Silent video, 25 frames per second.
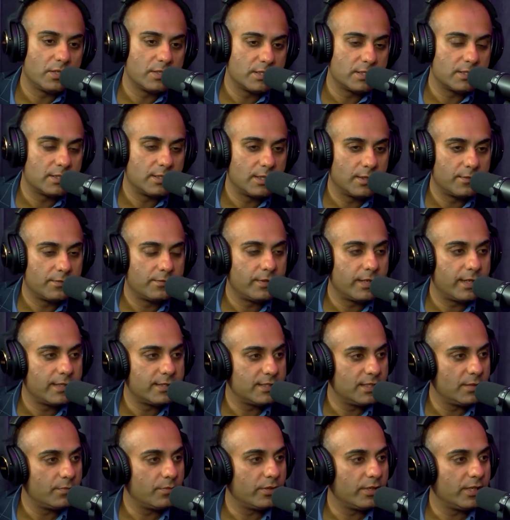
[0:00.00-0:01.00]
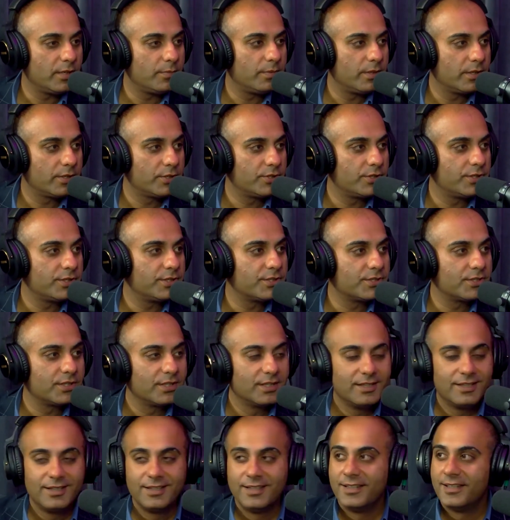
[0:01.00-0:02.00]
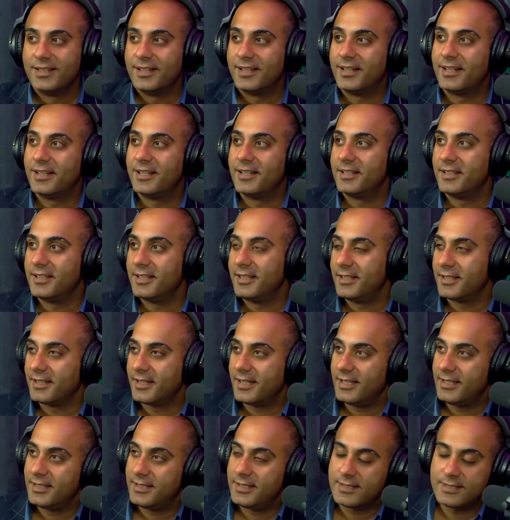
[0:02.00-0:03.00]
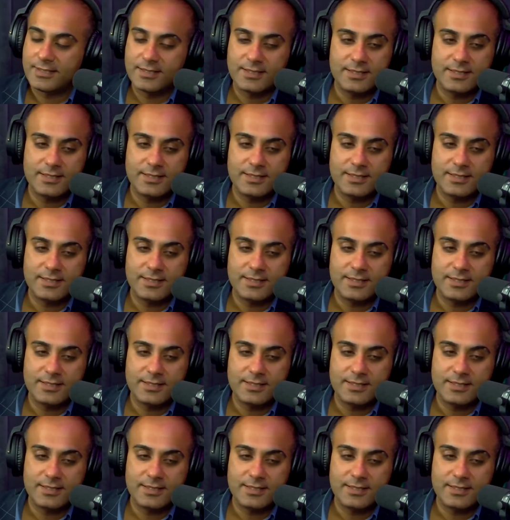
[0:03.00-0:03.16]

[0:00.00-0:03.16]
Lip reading: love fancy, pretty pictures. And again, this is